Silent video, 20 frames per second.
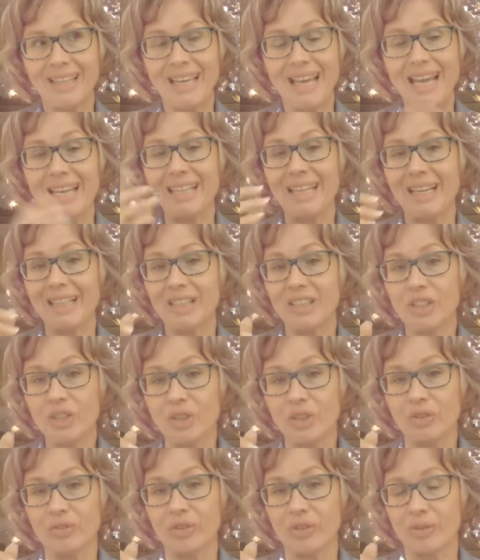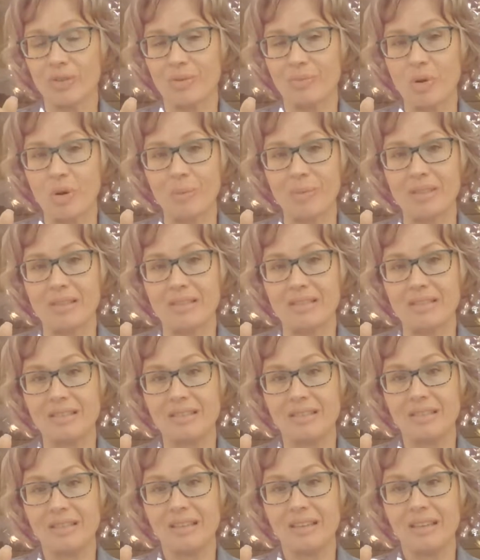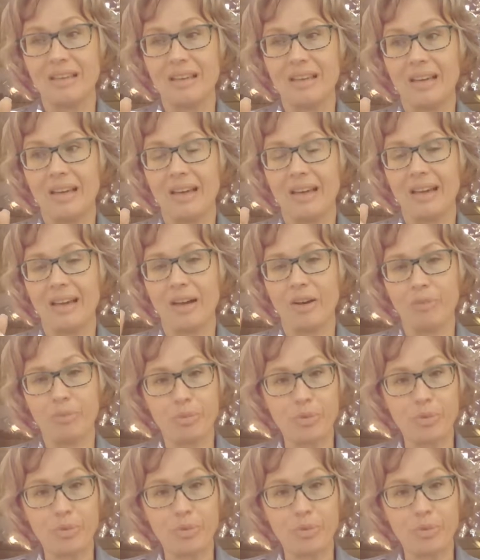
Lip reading: And I look for those moments of